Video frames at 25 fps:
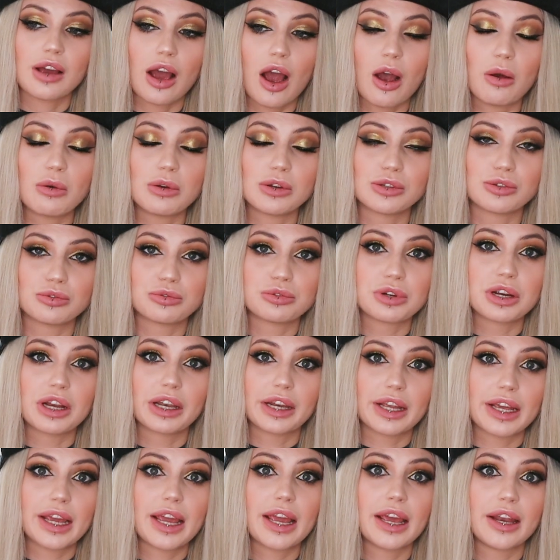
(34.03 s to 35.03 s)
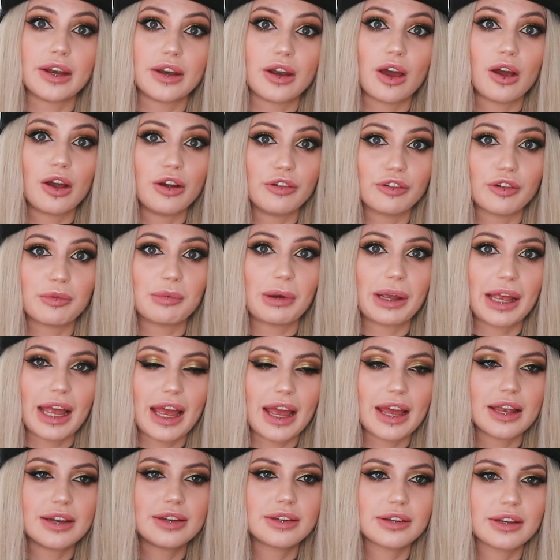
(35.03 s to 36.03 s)
I was really in over my
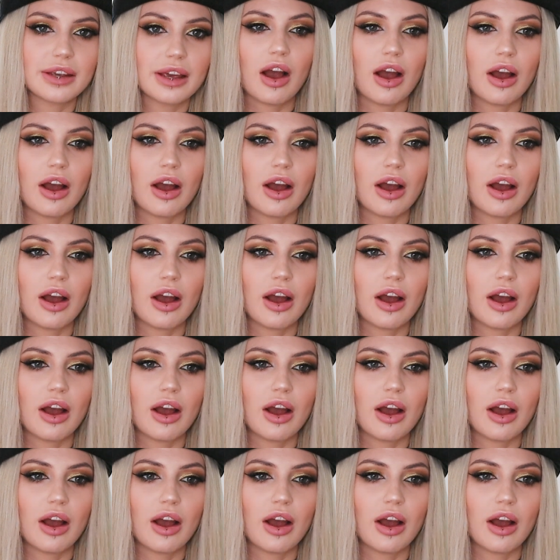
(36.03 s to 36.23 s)
head.